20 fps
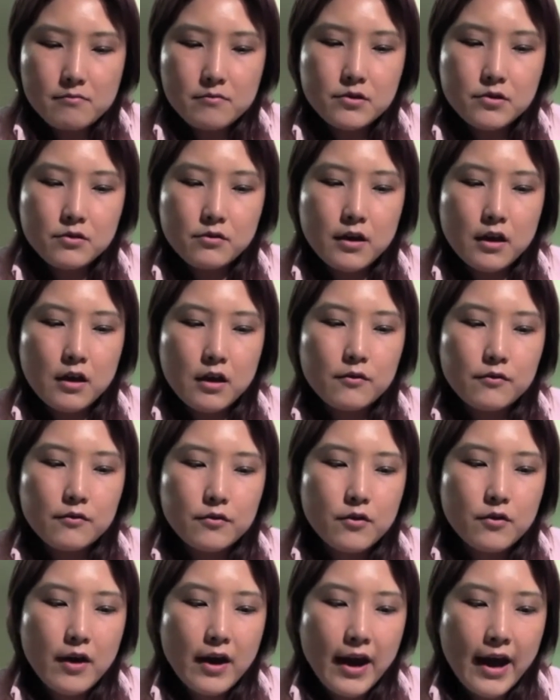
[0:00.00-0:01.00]
So if
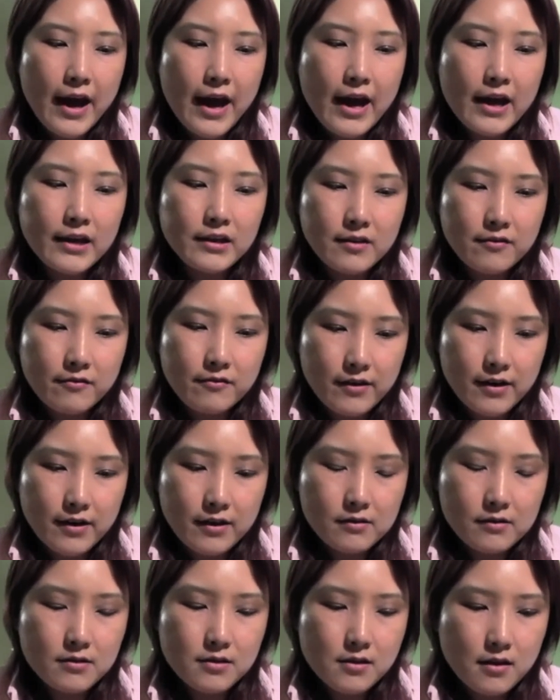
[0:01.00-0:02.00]
you had
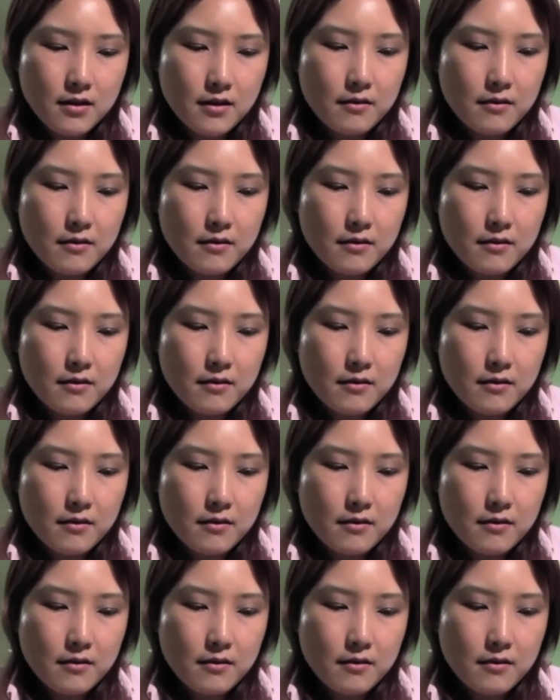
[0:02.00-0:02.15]
events